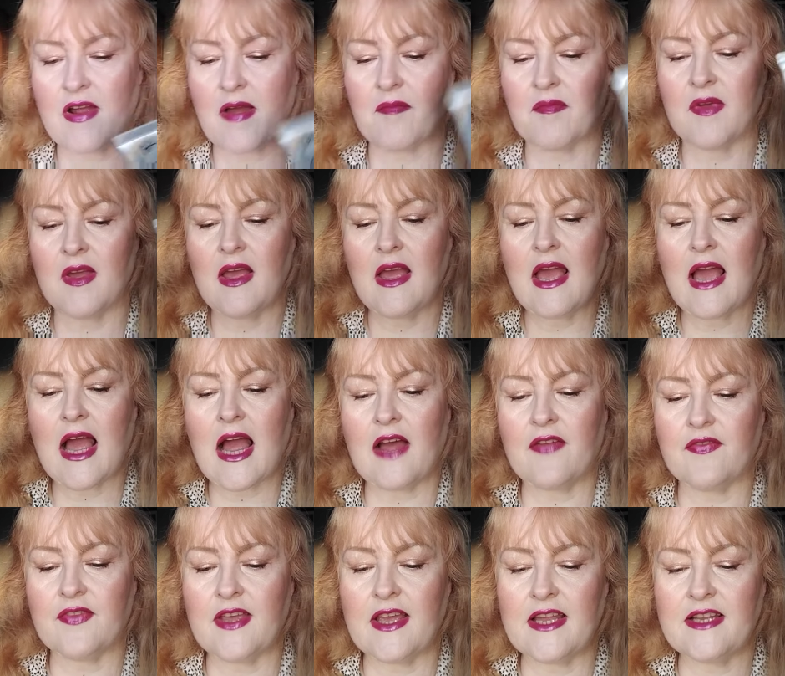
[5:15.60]
gram,
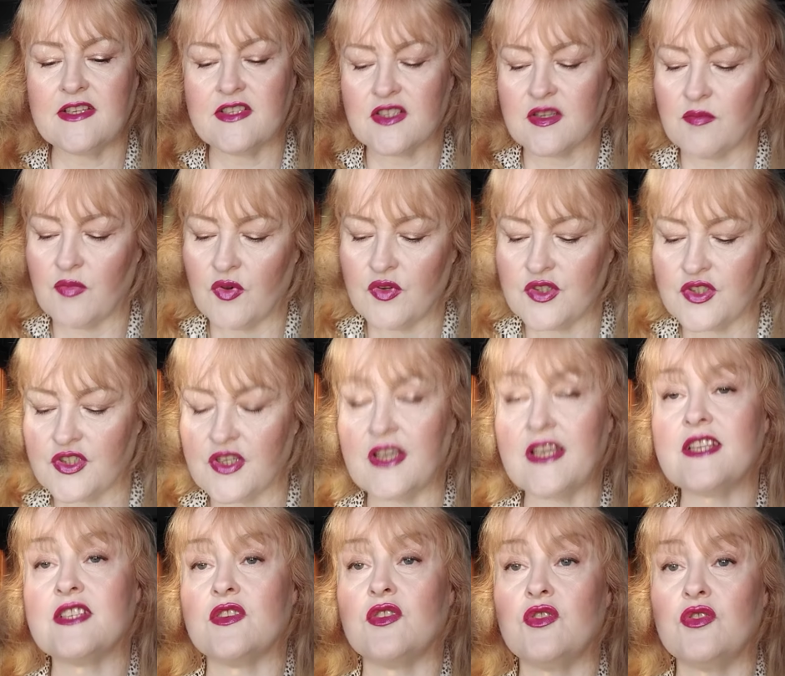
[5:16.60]
and the Insta Moisture
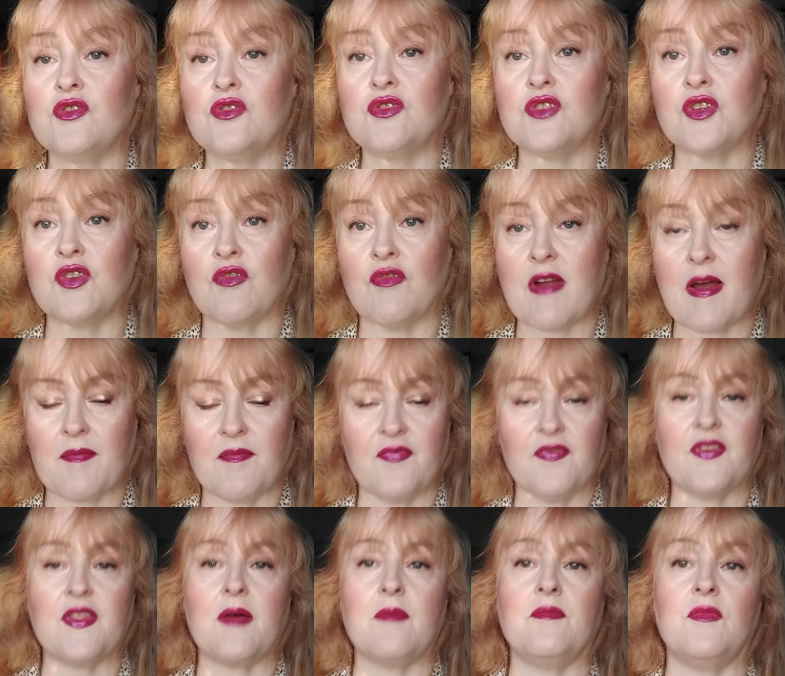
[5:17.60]
is 100 gram
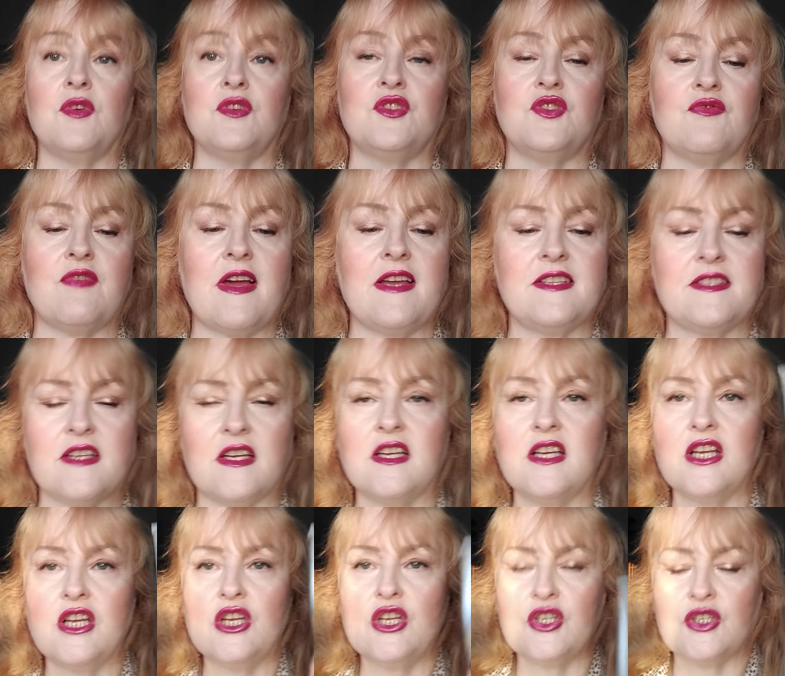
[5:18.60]
for that moisturiser.
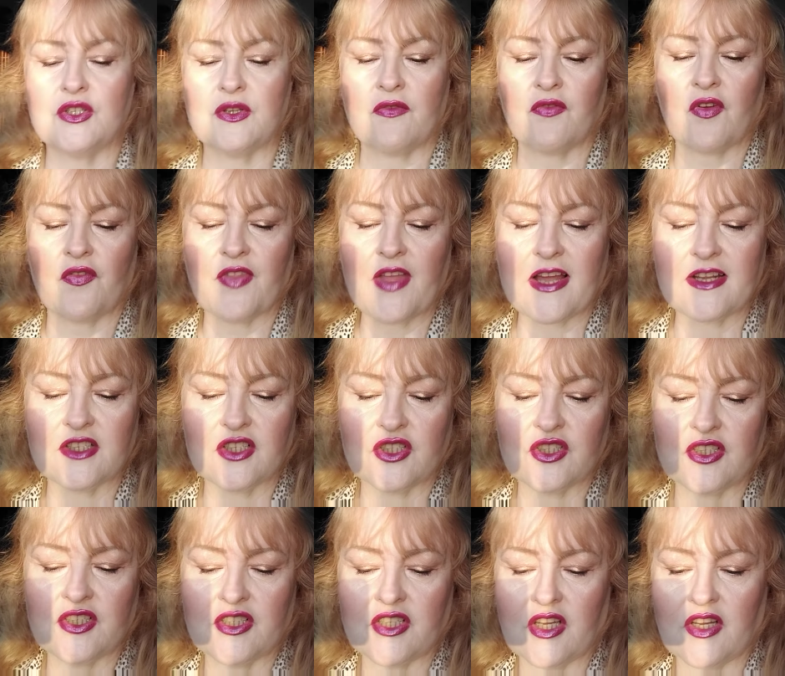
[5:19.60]
So I've got that
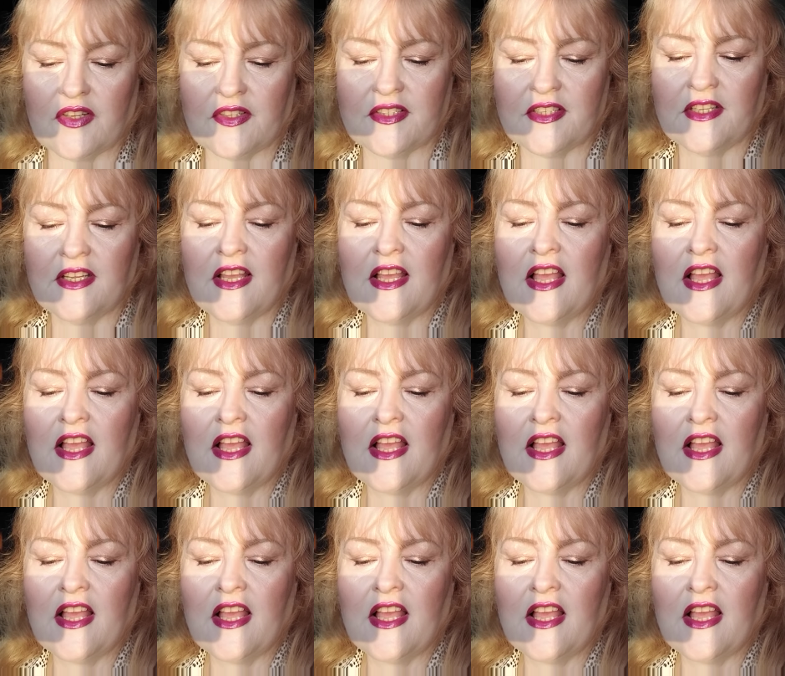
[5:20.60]
to start.